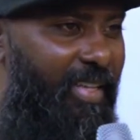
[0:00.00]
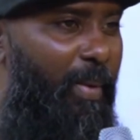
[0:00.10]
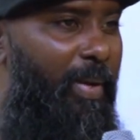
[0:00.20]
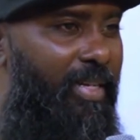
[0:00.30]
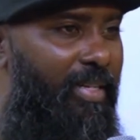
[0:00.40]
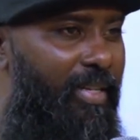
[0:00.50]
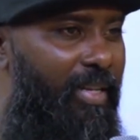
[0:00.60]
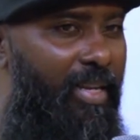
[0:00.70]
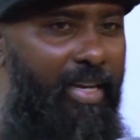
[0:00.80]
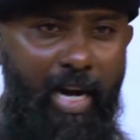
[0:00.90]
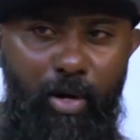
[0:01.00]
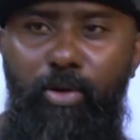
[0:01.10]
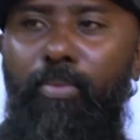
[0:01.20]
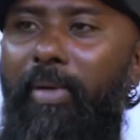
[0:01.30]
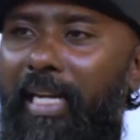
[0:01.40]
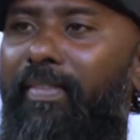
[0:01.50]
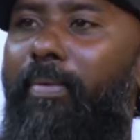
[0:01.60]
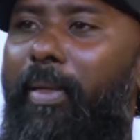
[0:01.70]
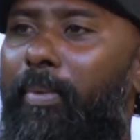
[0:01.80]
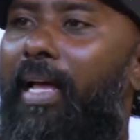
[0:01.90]
Amen. Now, I don't believe
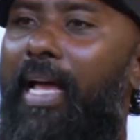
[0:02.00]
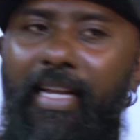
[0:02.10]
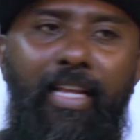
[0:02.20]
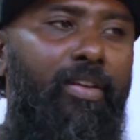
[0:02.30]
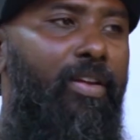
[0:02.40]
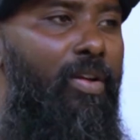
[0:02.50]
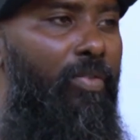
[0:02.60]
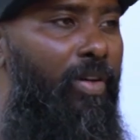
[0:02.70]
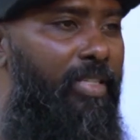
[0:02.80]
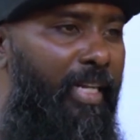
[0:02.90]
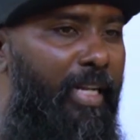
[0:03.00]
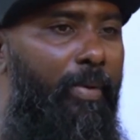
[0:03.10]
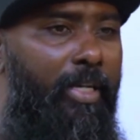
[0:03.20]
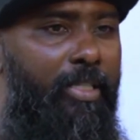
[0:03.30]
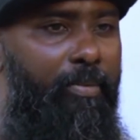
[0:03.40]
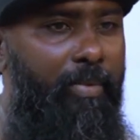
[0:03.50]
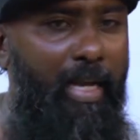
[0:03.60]
in people hiring for Sunday worship.